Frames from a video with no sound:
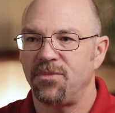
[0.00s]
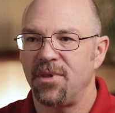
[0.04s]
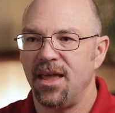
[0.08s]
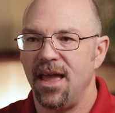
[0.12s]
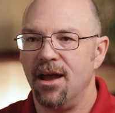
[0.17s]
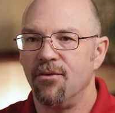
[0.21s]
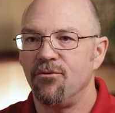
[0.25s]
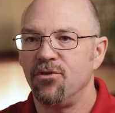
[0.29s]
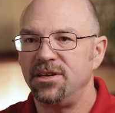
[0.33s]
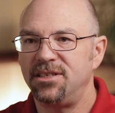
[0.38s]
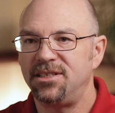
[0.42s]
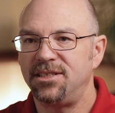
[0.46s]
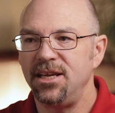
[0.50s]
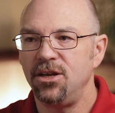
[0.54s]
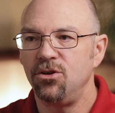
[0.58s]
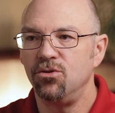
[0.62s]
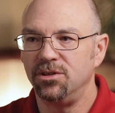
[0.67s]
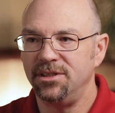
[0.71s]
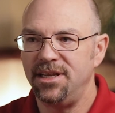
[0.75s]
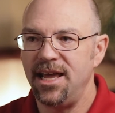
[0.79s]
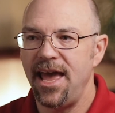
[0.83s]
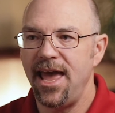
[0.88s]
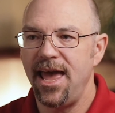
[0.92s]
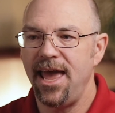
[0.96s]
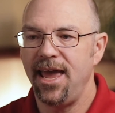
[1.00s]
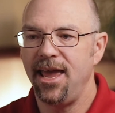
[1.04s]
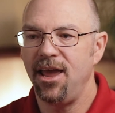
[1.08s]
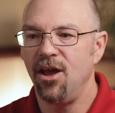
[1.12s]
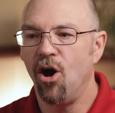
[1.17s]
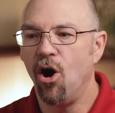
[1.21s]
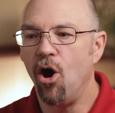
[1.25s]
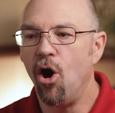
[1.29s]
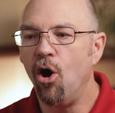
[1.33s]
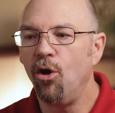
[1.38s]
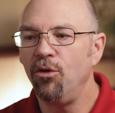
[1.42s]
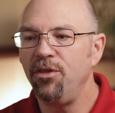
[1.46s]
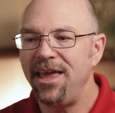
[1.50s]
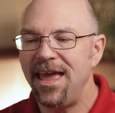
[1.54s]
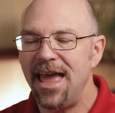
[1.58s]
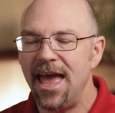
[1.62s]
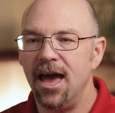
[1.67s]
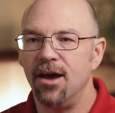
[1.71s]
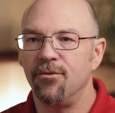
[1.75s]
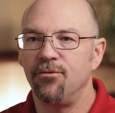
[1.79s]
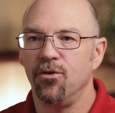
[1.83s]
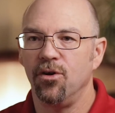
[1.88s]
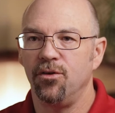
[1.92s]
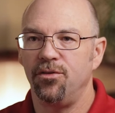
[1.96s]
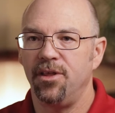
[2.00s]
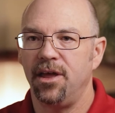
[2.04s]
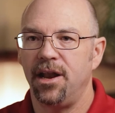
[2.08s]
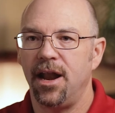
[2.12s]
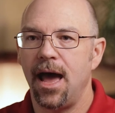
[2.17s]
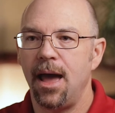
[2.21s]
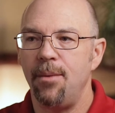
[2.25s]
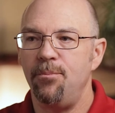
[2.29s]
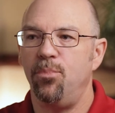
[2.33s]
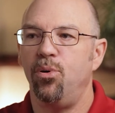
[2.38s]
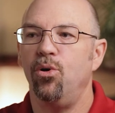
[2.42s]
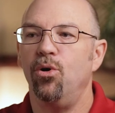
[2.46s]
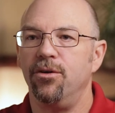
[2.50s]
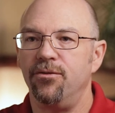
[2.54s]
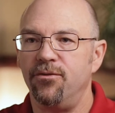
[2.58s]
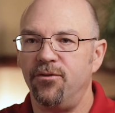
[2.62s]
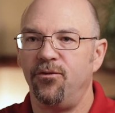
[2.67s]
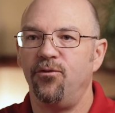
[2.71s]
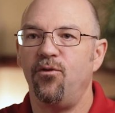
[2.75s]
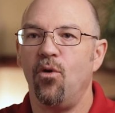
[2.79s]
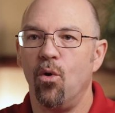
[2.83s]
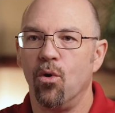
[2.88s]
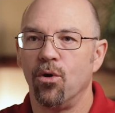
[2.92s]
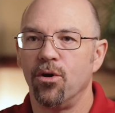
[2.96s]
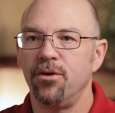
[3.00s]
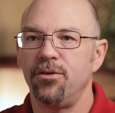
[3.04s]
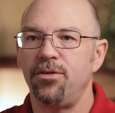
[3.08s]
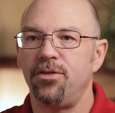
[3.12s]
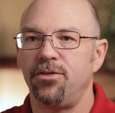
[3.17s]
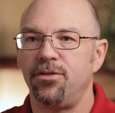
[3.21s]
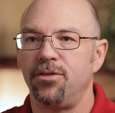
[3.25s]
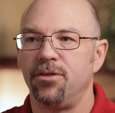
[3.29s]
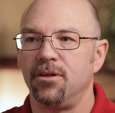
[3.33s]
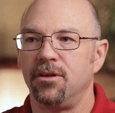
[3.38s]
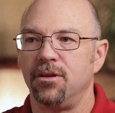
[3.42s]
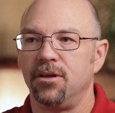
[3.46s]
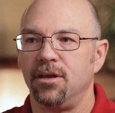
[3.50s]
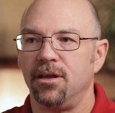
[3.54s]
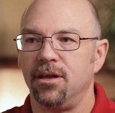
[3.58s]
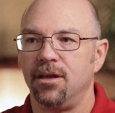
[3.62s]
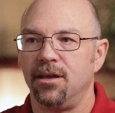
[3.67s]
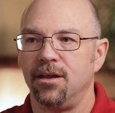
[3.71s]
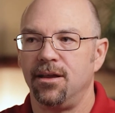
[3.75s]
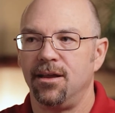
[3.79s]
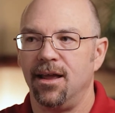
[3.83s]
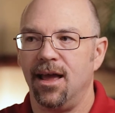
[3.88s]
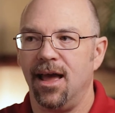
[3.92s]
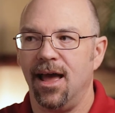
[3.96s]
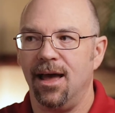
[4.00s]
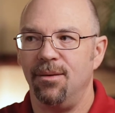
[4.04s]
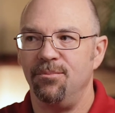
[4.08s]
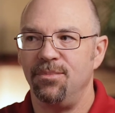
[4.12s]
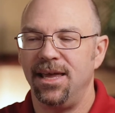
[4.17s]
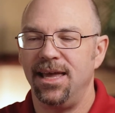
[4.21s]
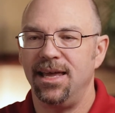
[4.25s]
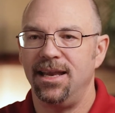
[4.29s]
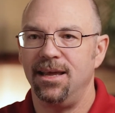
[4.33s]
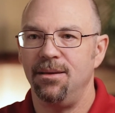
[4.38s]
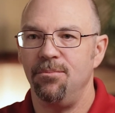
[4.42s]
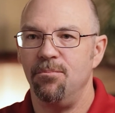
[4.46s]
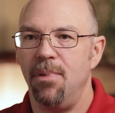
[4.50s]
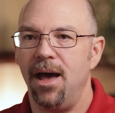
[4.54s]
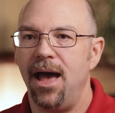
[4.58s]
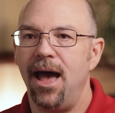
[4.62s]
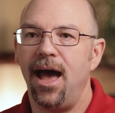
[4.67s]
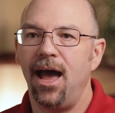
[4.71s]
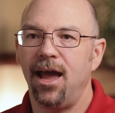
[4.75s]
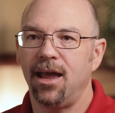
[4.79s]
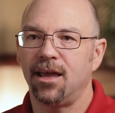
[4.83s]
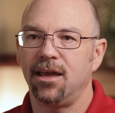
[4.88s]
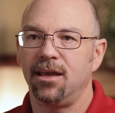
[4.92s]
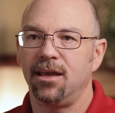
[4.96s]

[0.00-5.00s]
every single day, all the effort that I put forth, I'm getting back.